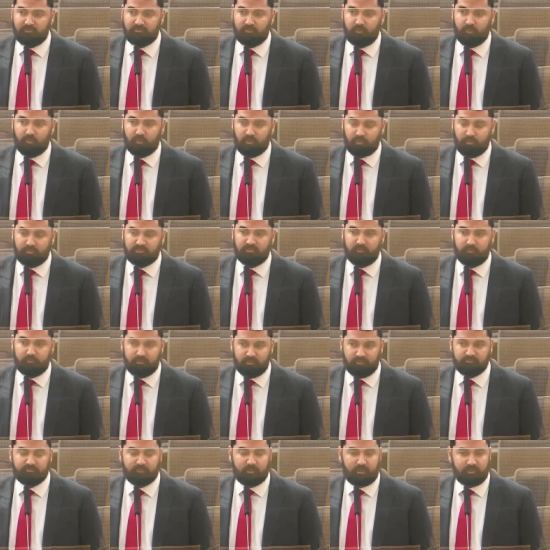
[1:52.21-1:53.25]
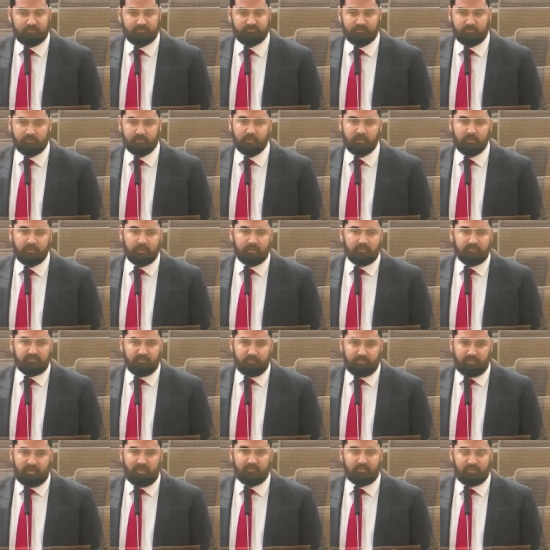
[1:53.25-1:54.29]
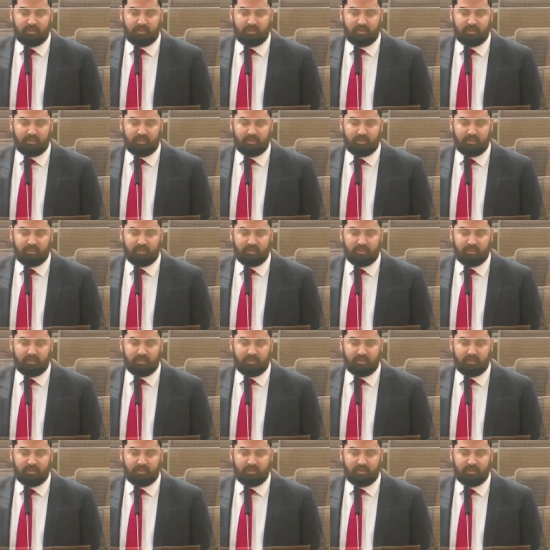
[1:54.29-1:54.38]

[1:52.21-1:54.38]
to work with the bill sponsor to be able